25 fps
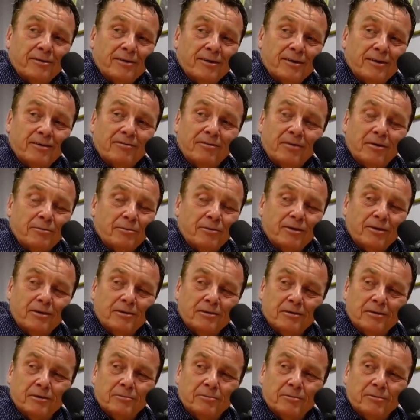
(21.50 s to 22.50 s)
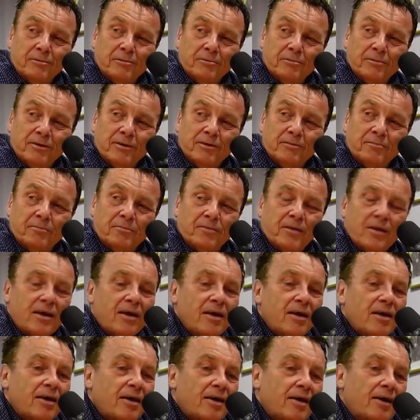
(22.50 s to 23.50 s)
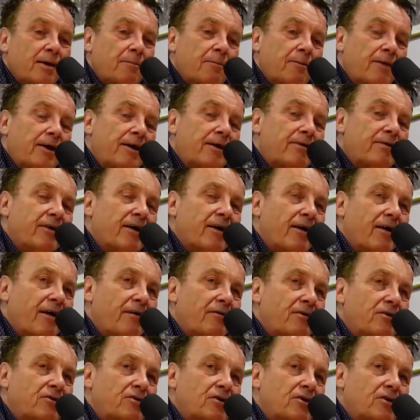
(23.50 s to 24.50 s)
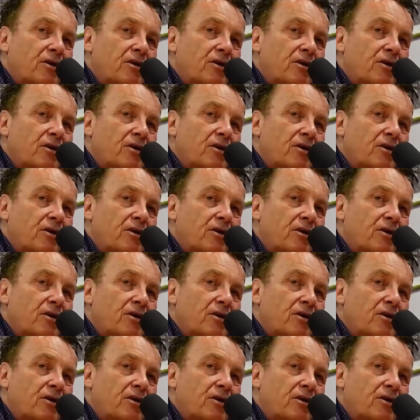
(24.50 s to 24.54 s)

think I put this in the book, but I played Erik Clarys.